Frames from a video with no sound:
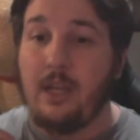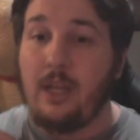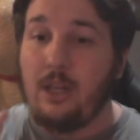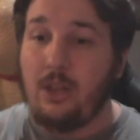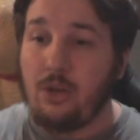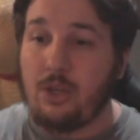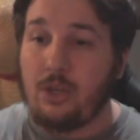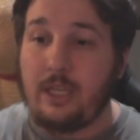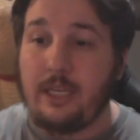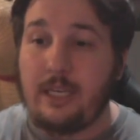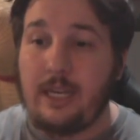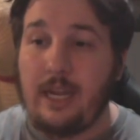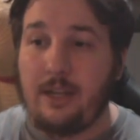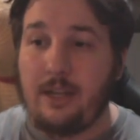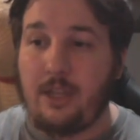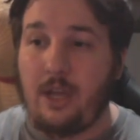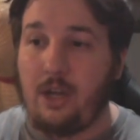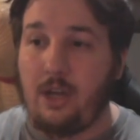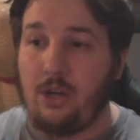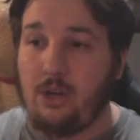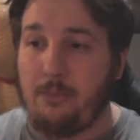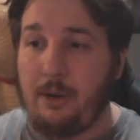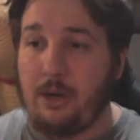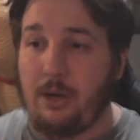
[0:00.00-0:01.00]
Looking down at the one
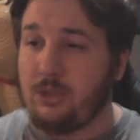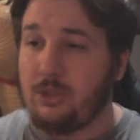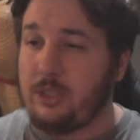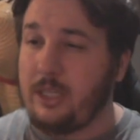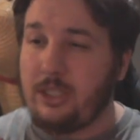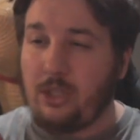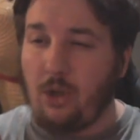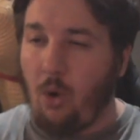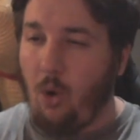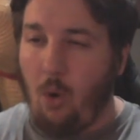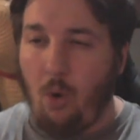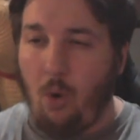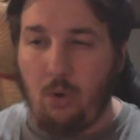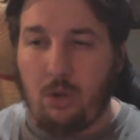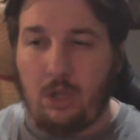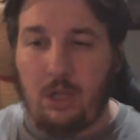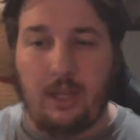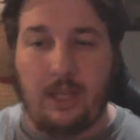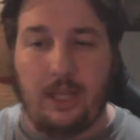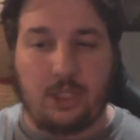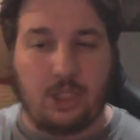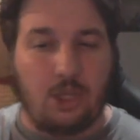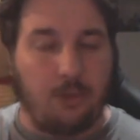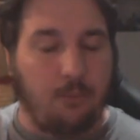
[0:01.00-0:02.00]
hundred medals, these are all
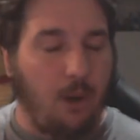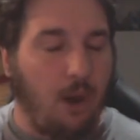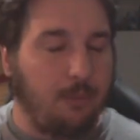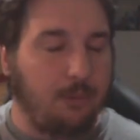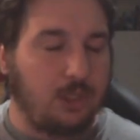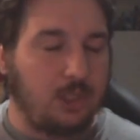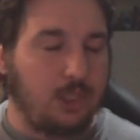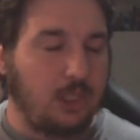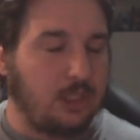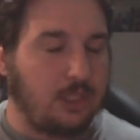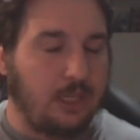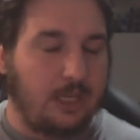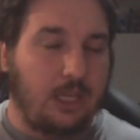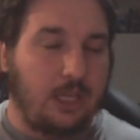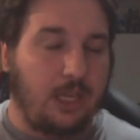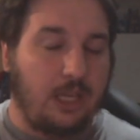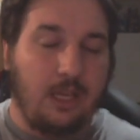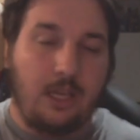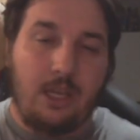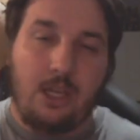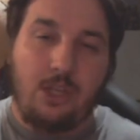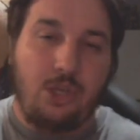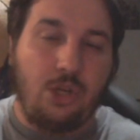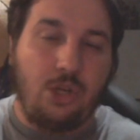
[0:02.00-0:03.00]
collection purposes. Like,
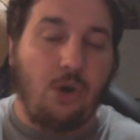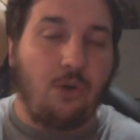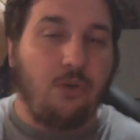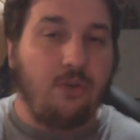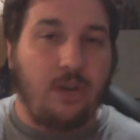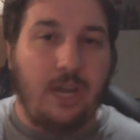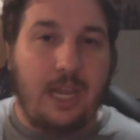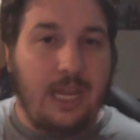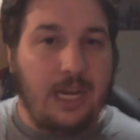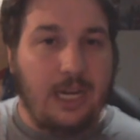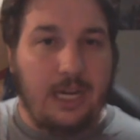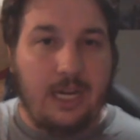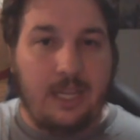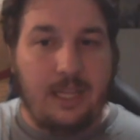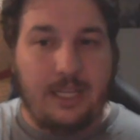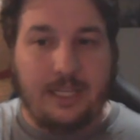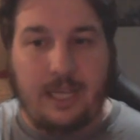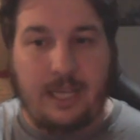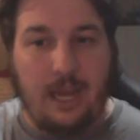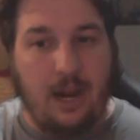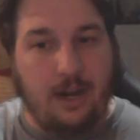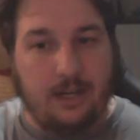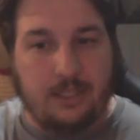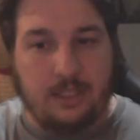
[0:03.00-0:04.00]
you don't need any of these
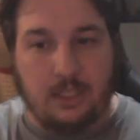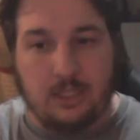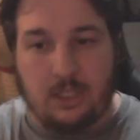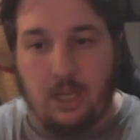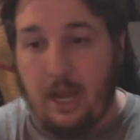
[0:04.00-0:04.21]
characters.